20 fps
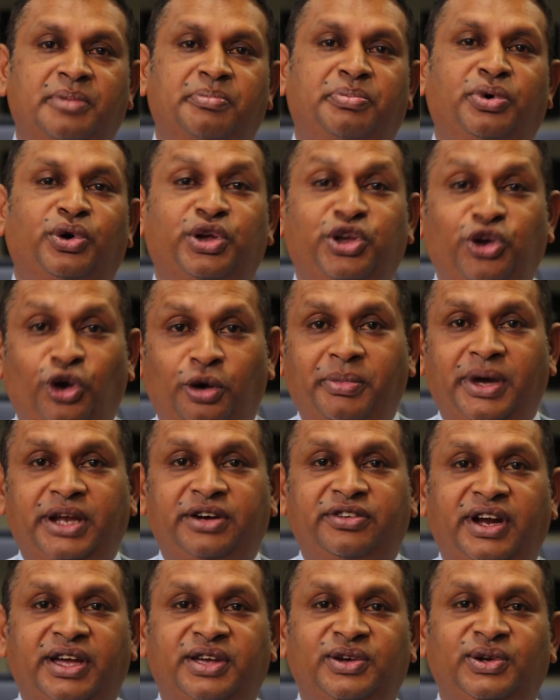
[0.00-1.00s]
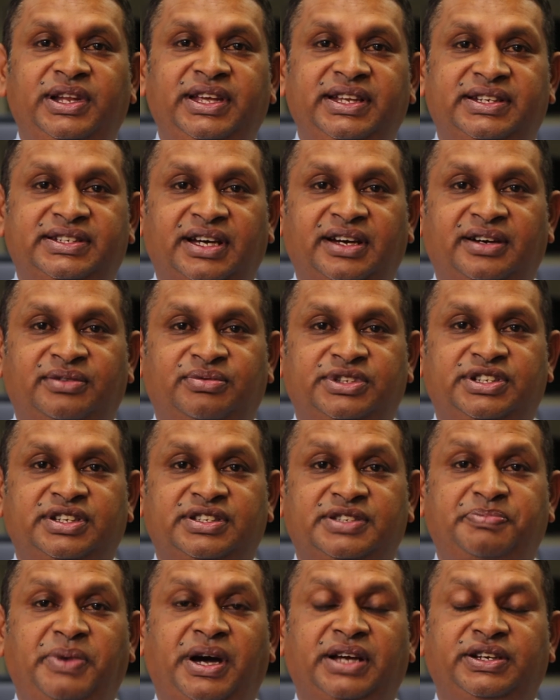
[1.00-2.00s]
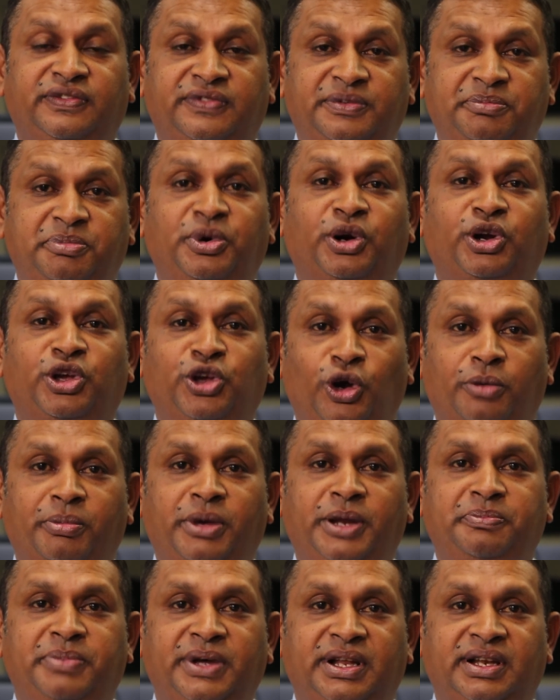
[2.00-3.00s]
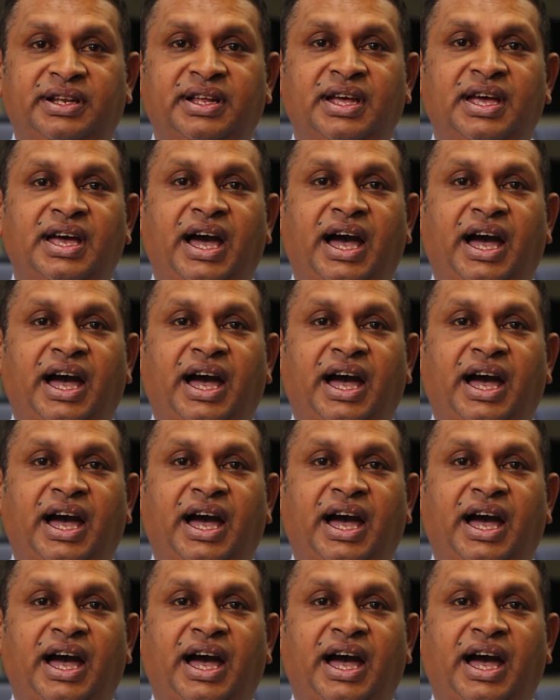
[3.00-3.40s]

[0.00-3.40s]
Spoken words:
procurement regulator, which is part of the procurement bill,